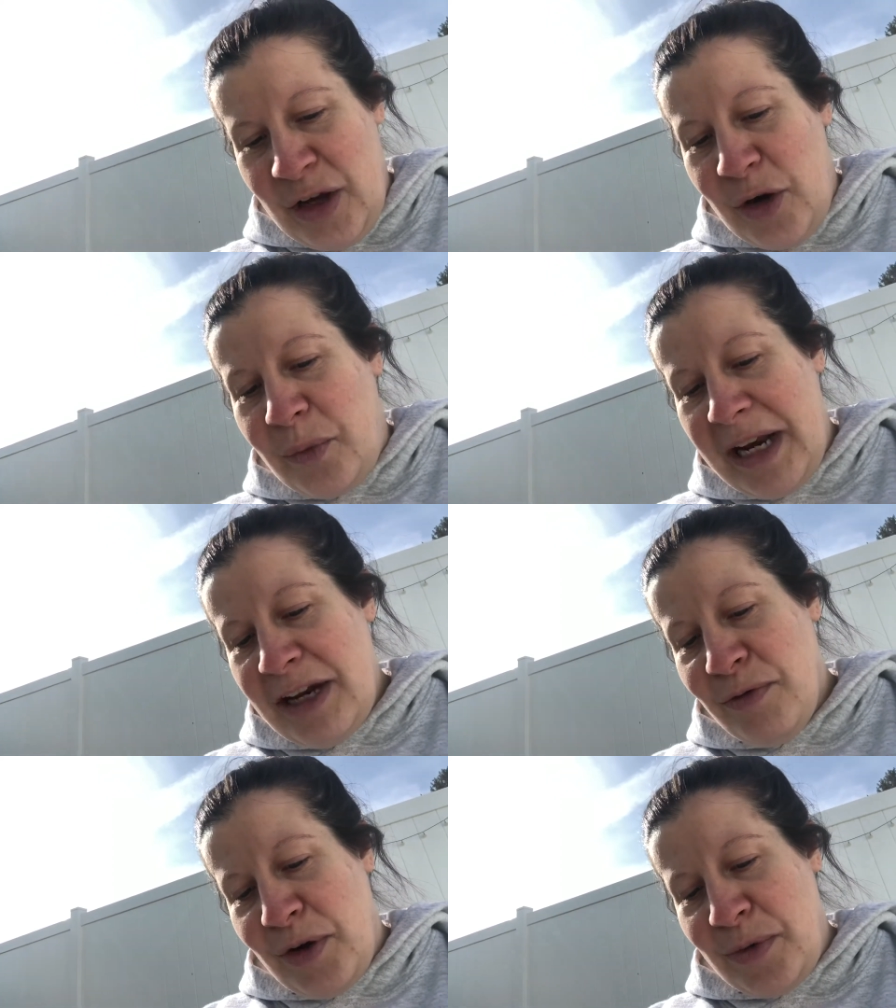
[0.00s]
When
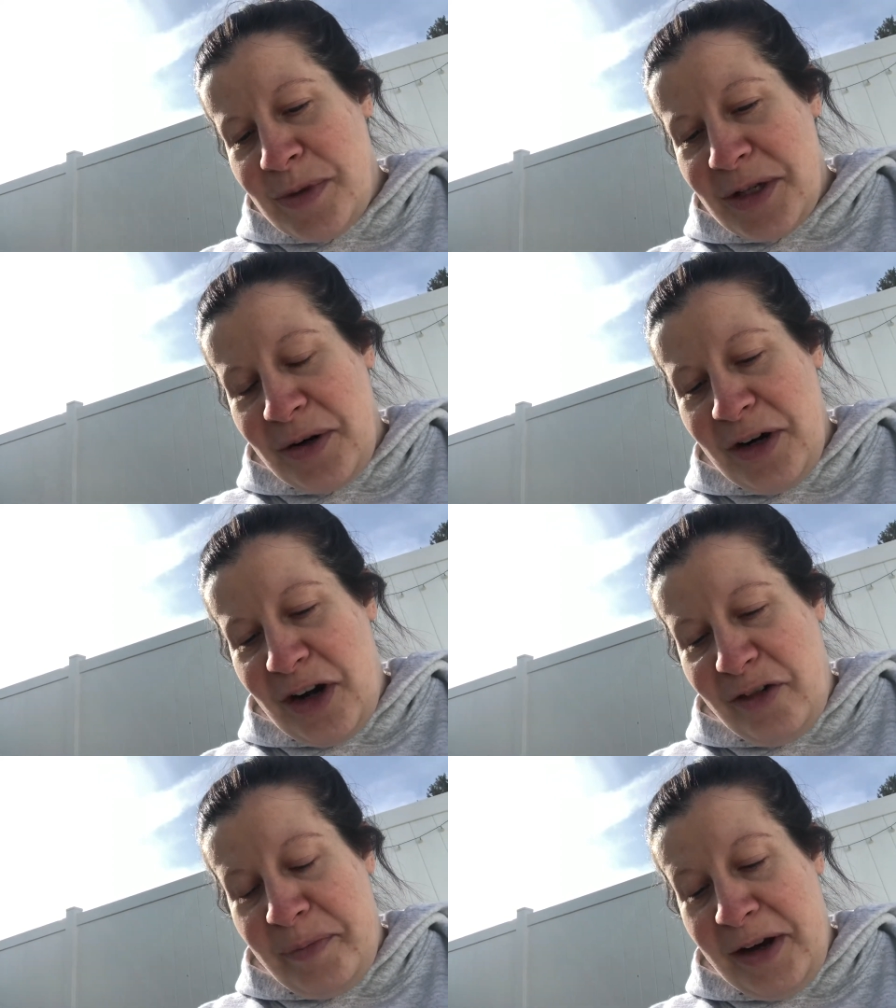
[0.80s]
in Rome started
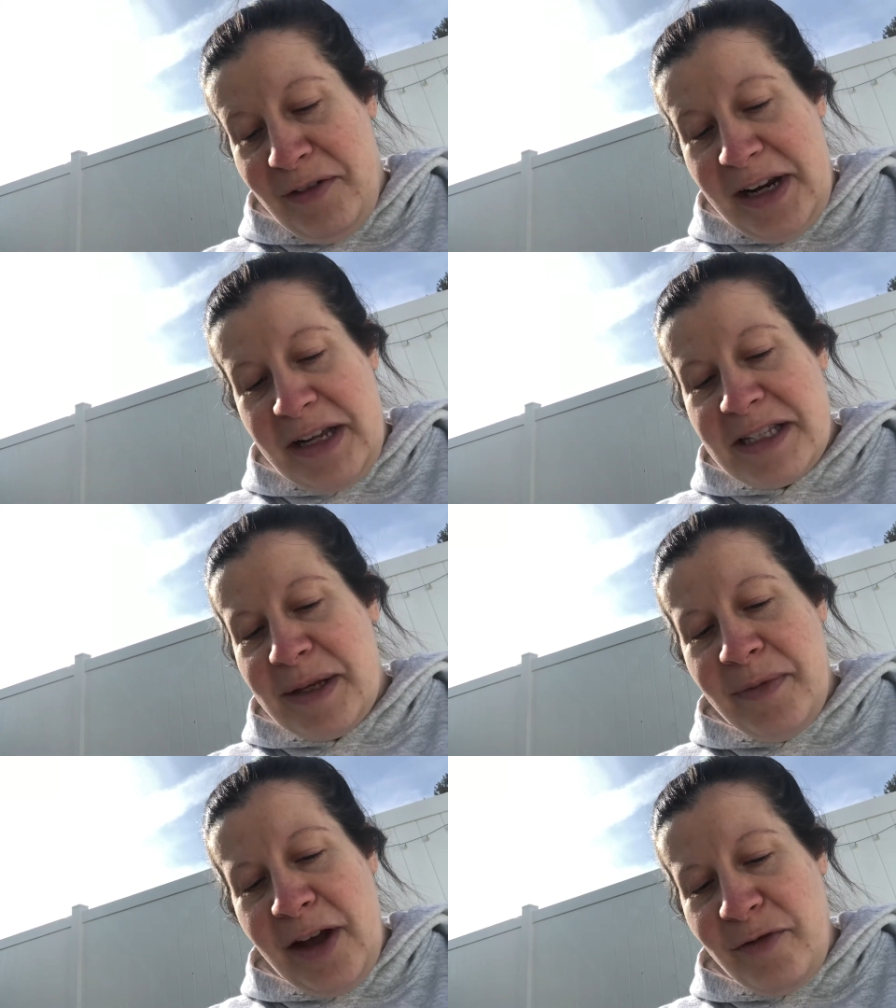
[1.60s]
off by reading
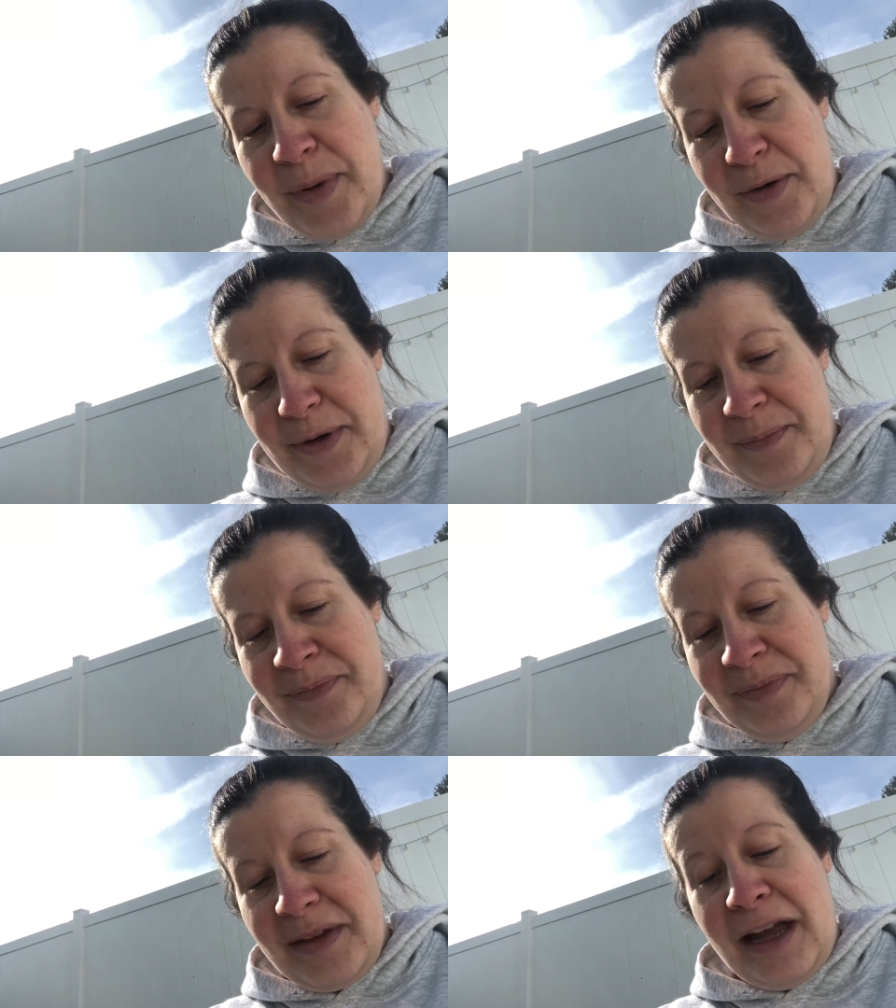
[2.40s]
some love poem.
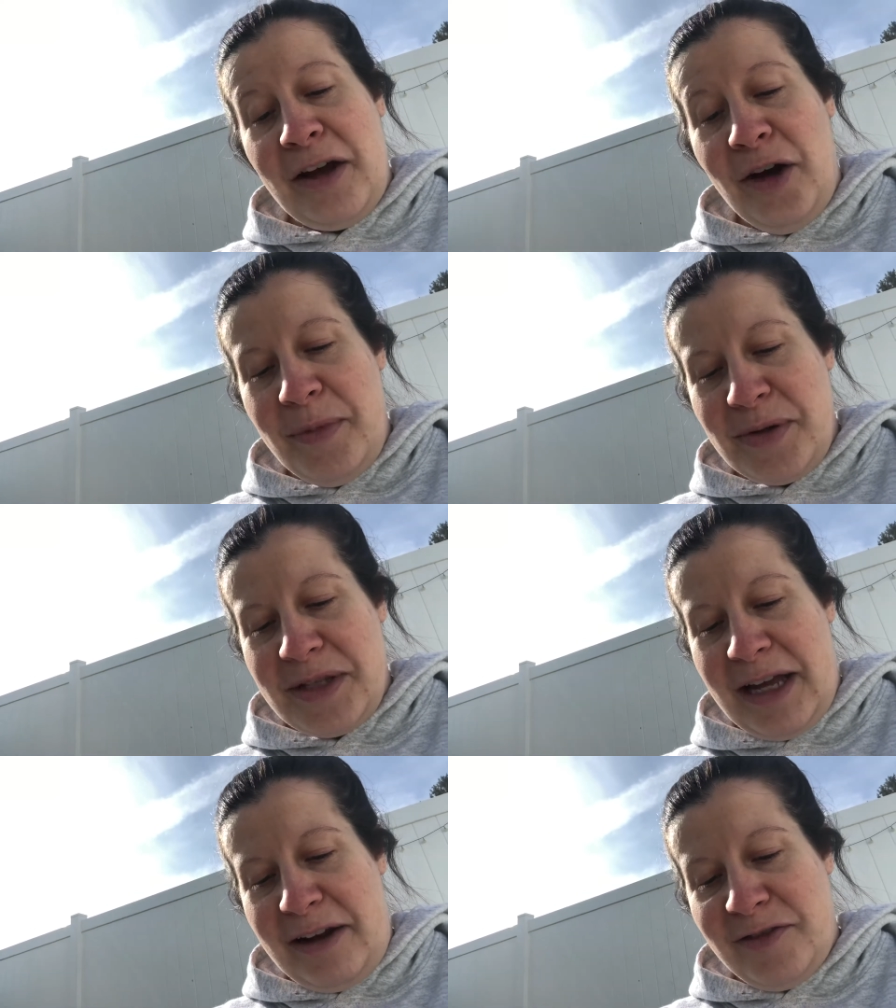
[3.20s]
I almost
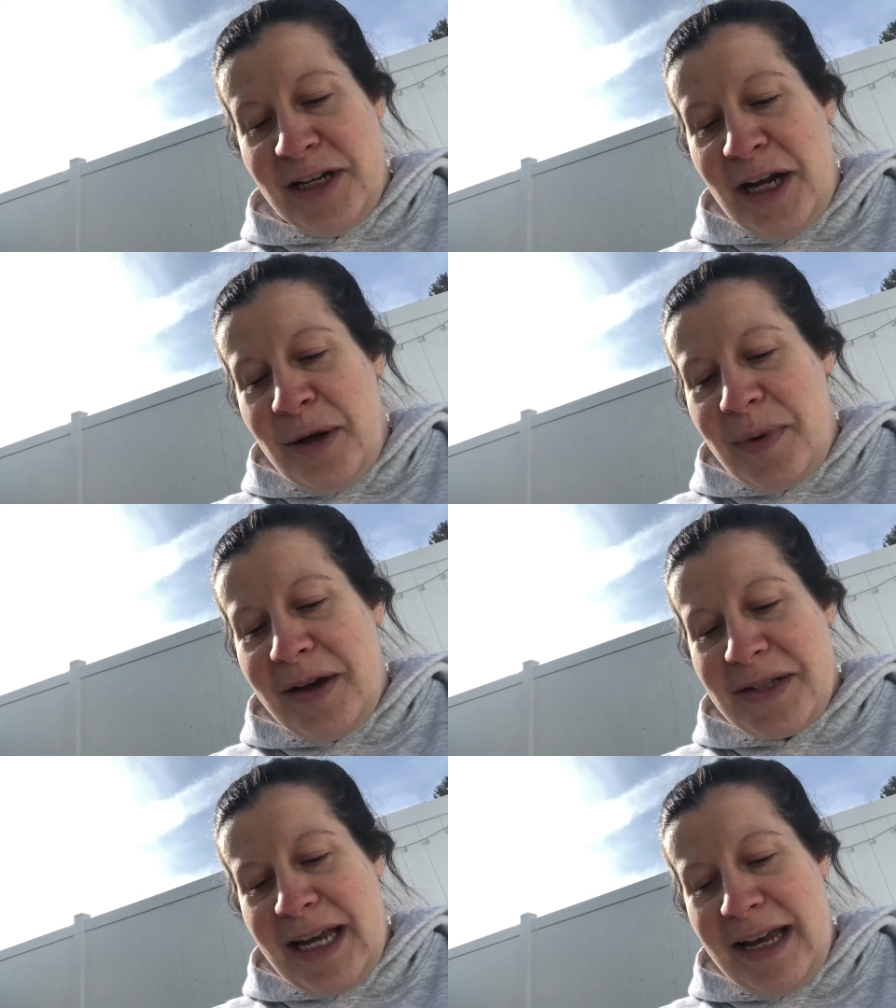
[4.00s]
laughed
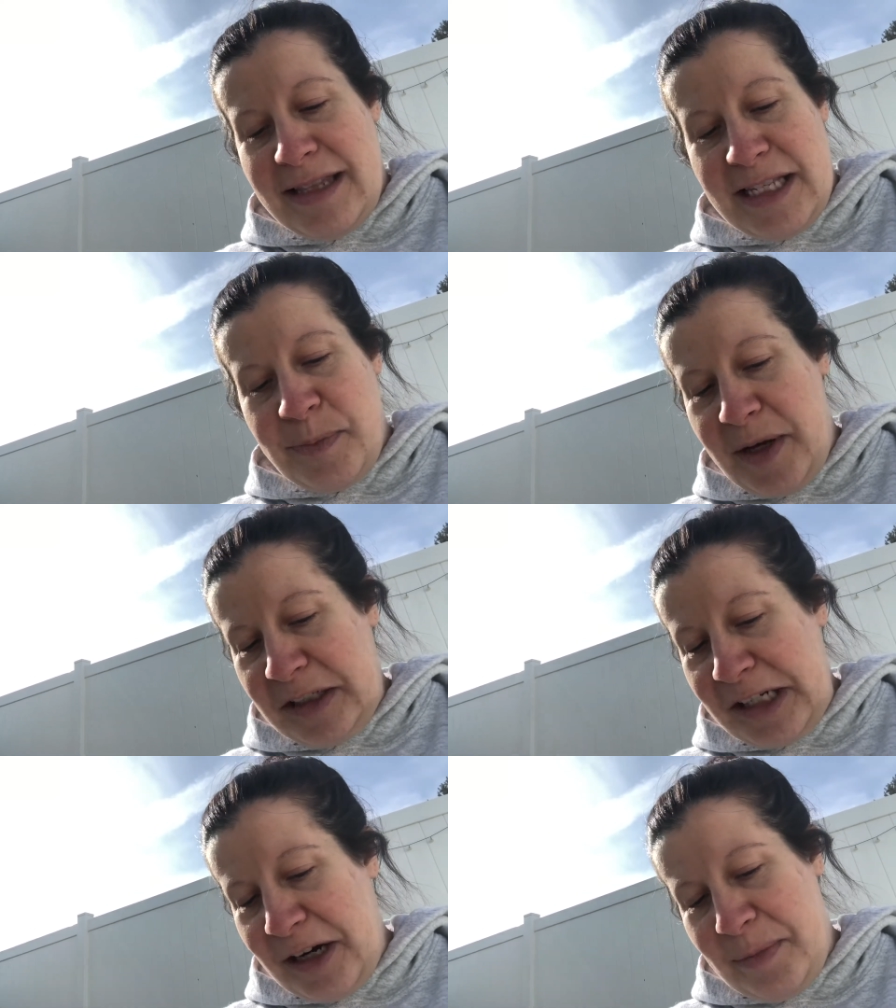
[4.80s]
because I had this
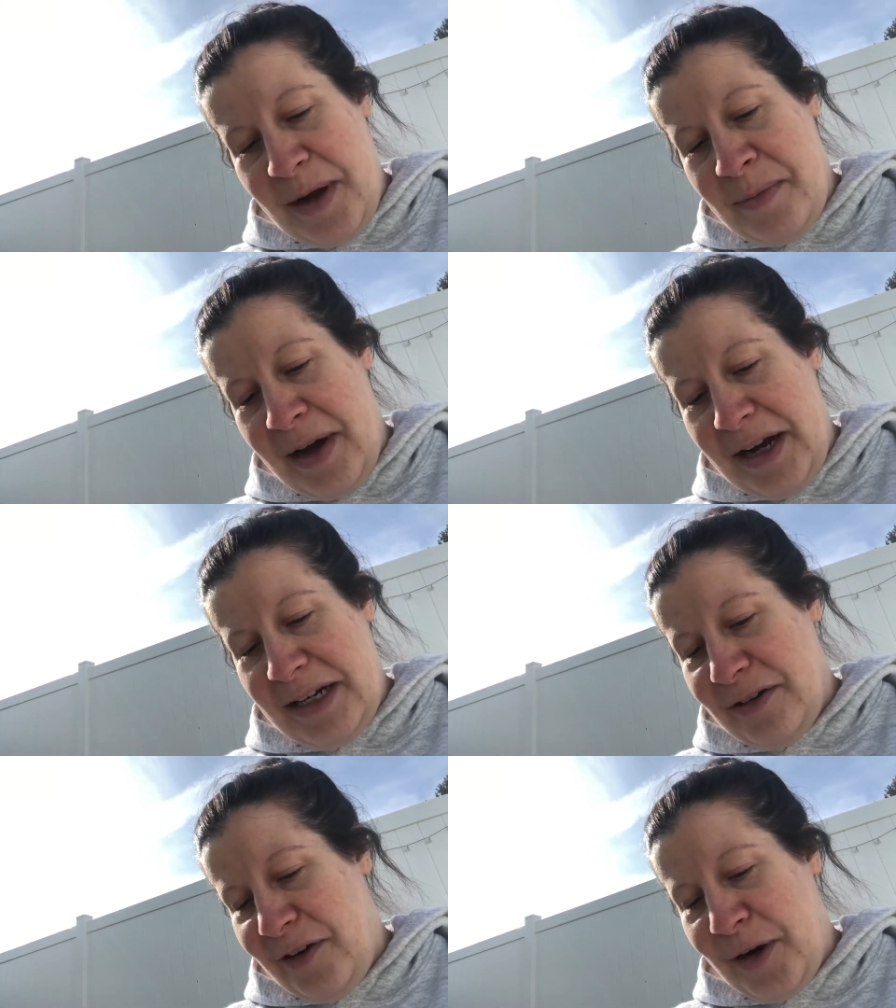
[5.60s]
picture in my mind
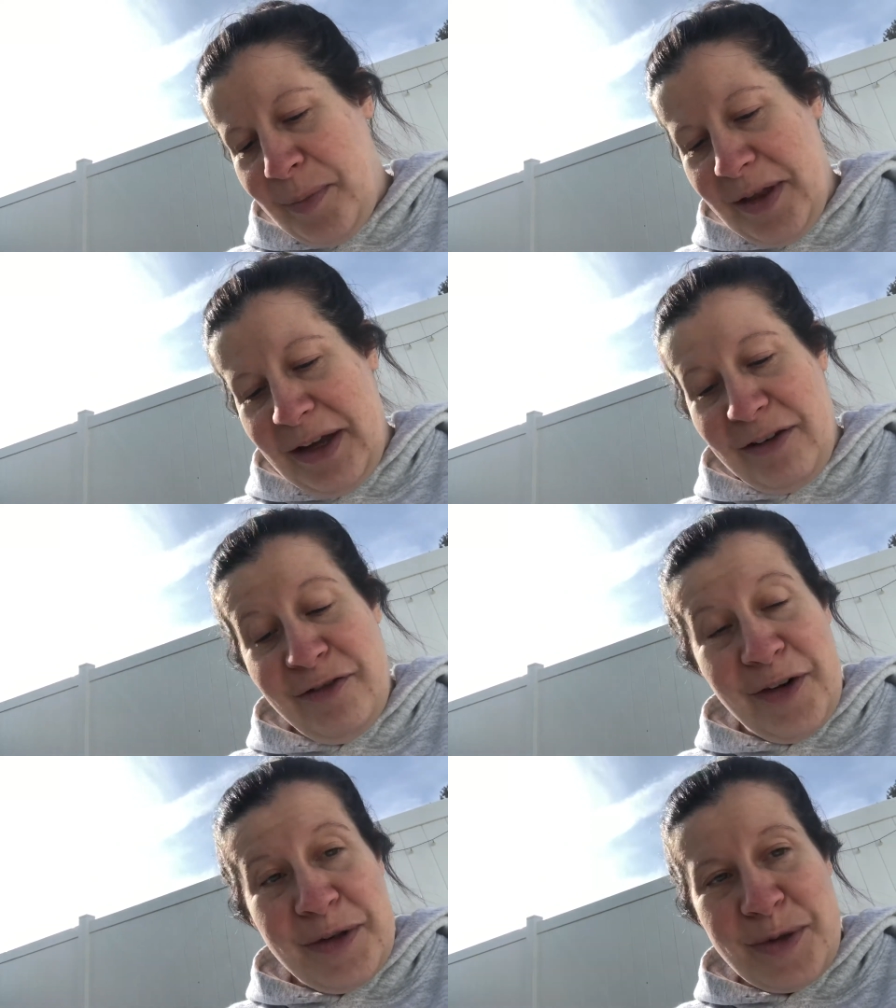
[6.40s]
of her playing
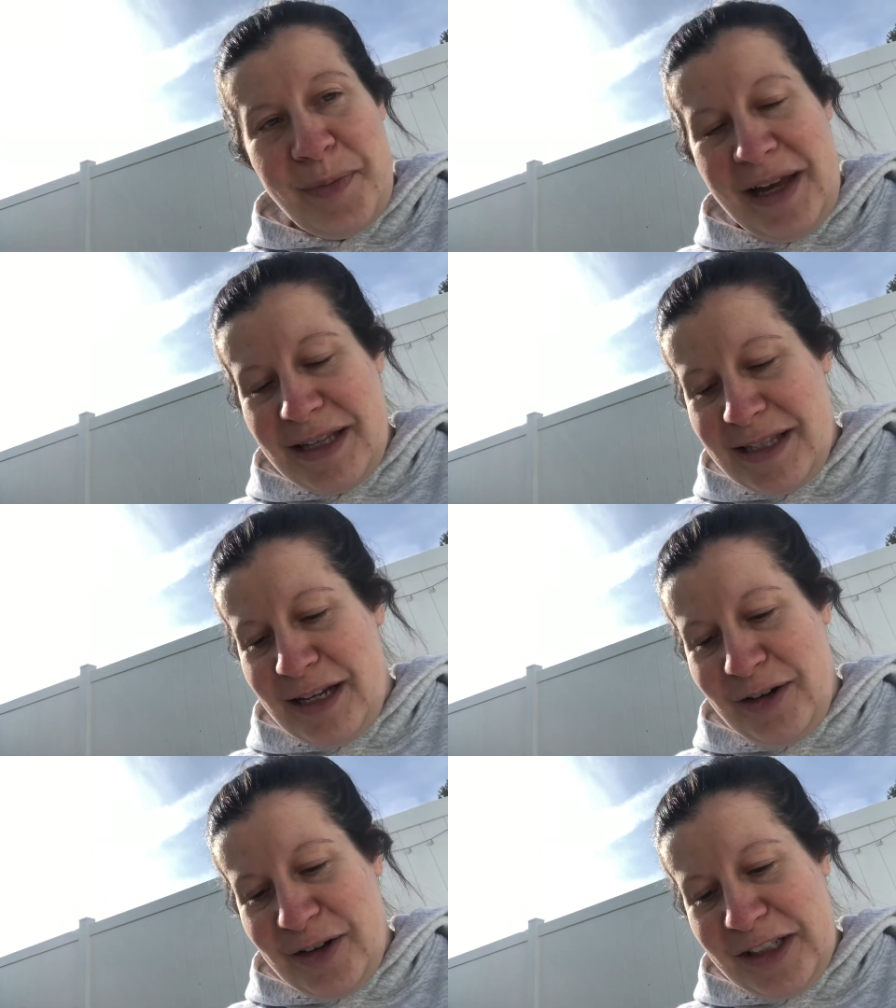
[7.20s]
first base in
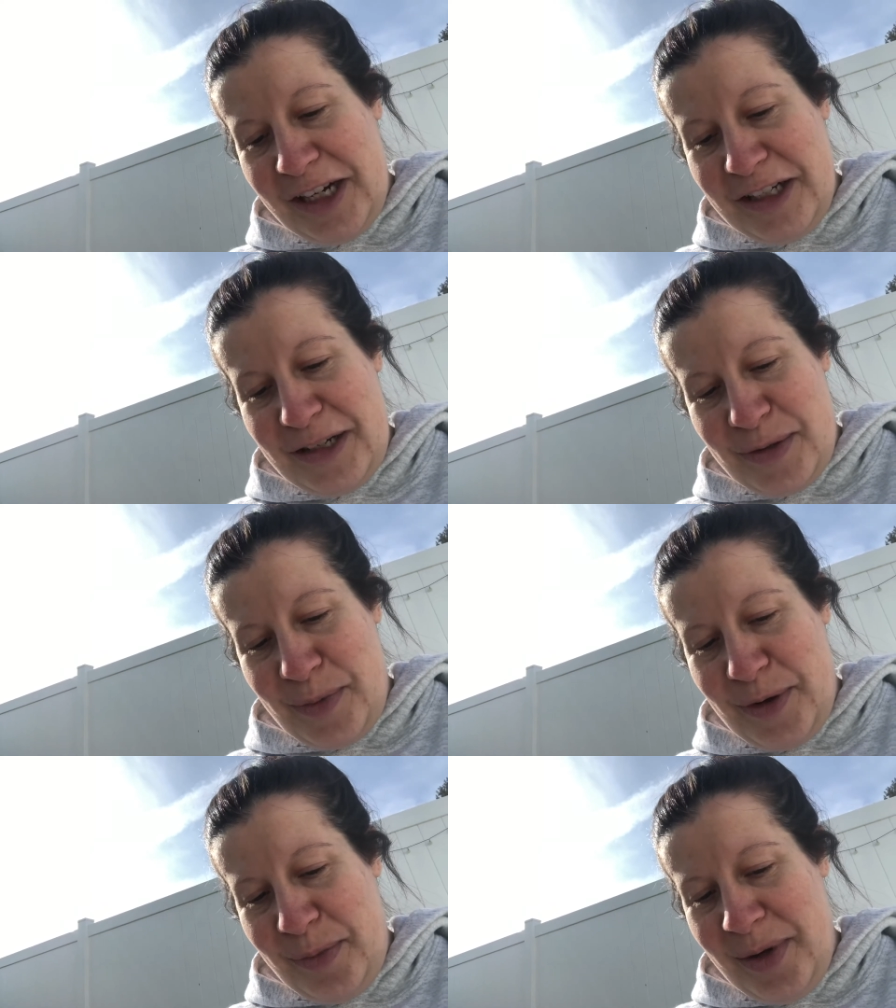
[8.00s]
her judge's
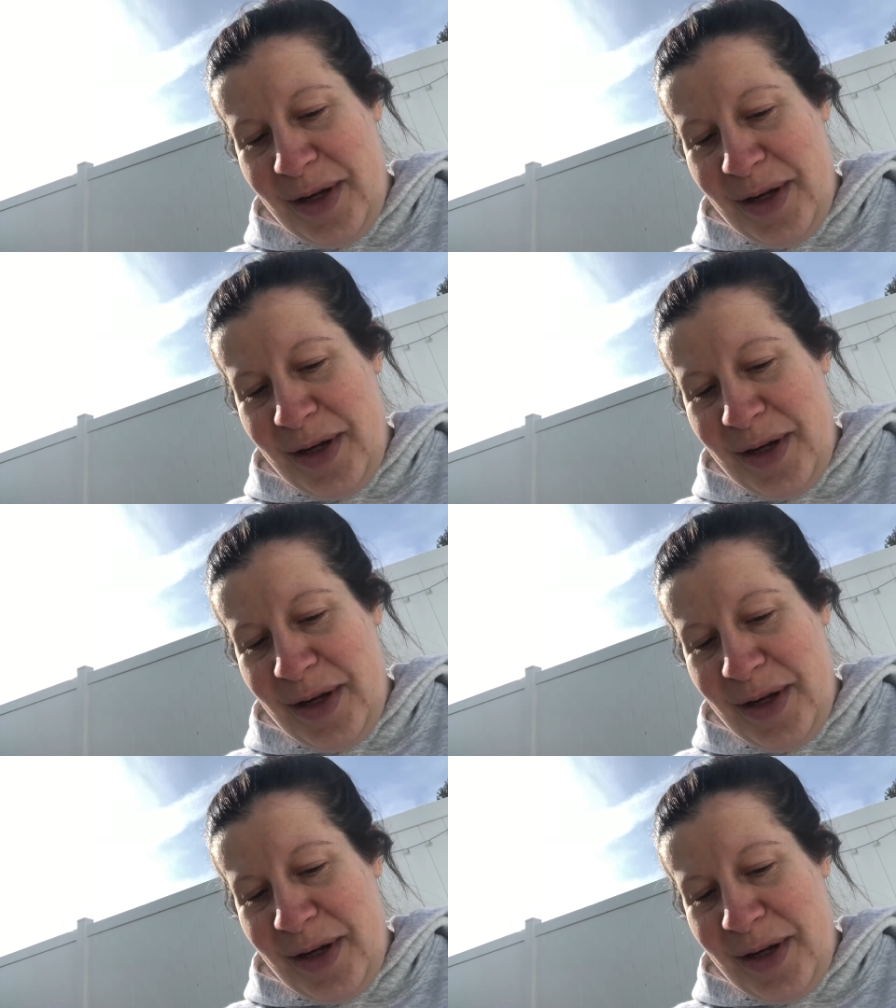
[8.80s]
robe.